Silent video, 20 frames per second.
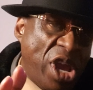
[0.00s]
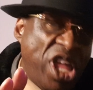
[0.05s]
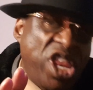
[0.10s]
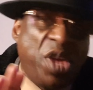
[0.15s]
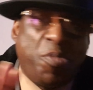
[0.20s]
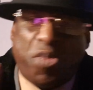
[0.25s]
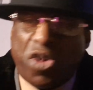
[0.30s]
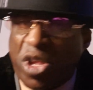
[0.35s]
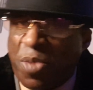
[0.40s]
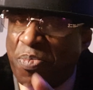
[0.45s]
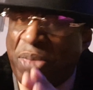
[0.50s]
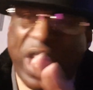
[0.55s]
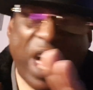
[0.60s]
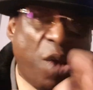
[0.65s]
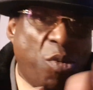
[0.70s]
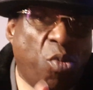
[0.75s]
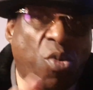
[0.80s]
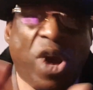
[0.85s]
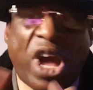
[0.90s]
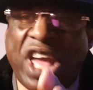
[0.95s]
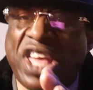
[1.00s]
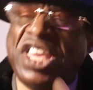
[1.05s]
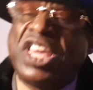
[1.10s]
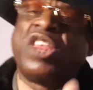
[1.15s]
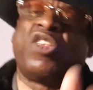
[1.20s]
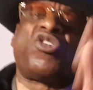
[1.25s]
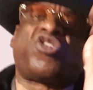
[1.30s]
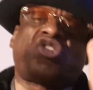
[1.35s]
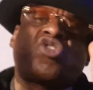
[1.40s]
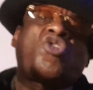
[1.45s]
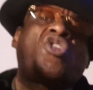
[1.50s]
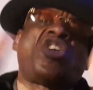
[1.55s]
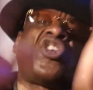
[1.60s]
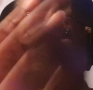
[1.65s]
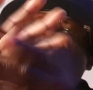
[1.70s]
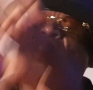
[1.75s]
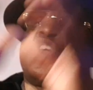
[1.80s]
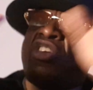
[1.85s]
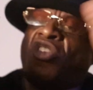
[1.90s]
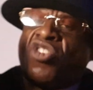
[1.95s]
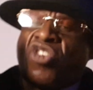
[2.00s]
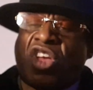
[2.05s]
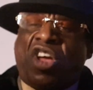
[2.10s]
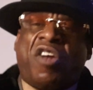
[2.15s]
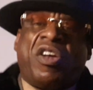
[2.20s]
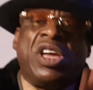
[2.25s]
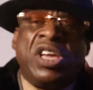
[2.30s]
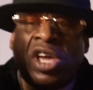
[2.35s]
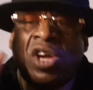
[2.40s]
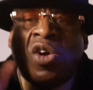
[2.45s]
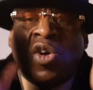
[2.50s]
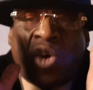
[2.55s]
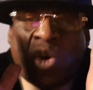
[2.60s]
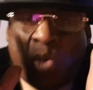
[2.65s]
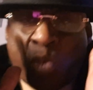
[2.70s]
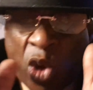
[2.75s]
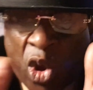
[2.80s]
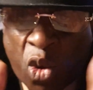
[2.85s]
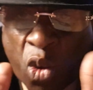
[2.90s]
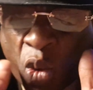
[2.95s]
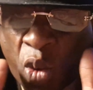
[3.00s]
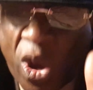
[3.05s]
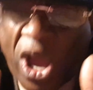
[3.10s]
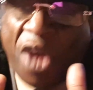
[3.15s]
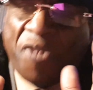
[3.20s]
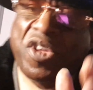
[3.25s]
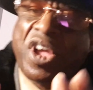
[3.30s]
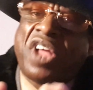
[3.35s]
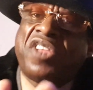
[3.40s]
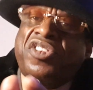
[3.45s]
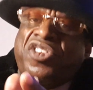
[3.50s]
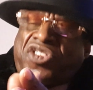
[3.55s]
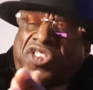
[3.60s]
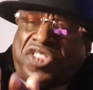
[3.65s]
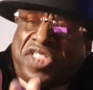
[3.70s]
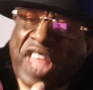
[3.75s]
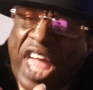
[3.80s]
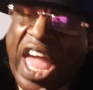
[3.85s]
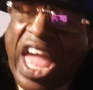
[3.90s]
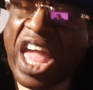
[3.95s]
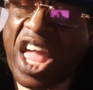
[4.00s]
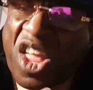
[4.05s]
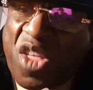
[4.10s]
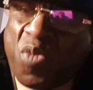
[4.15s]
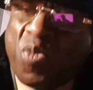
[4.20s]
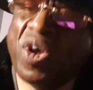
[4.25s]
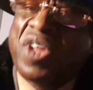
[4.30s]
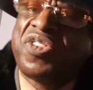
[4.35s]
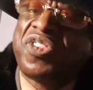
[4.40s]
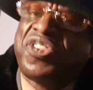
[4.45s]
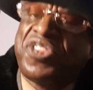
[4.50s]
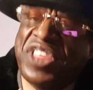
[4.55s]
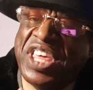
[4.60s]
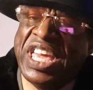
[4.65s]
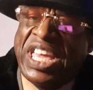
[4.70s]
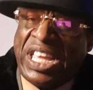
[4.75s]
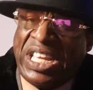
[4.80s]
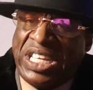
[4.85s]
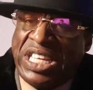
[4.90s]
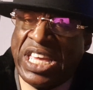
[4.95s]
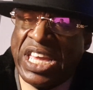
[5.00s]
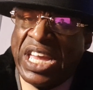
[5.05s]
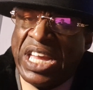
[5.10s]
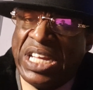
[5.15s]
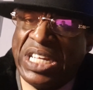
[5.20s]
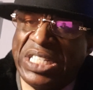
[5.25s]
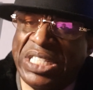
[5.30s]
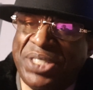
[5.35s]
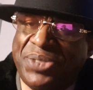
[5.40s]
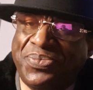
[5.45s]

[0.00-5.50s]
anybody, black, white, yellow, Scottish, English, we all have to understand one thing, yeah?